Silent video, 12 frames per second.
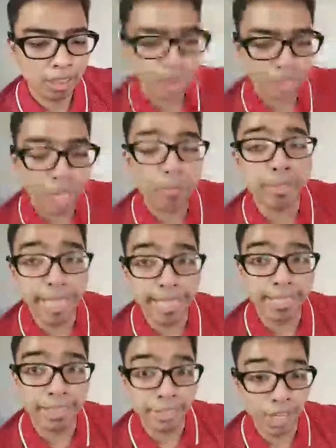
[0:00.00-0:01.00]
top 10
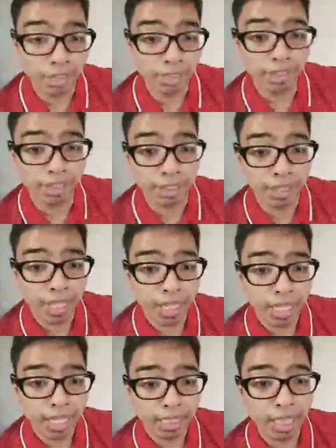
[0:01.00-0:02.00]
songs
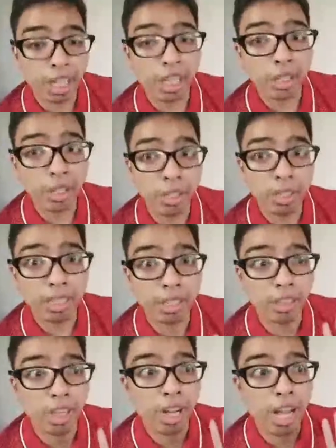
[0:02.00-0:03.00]
that are
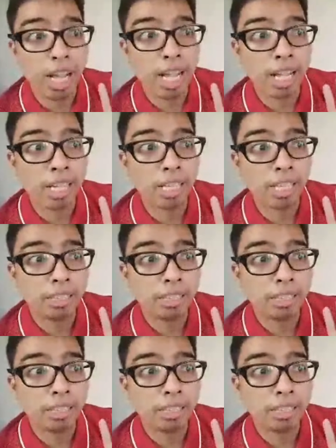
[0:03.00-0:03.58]
uh,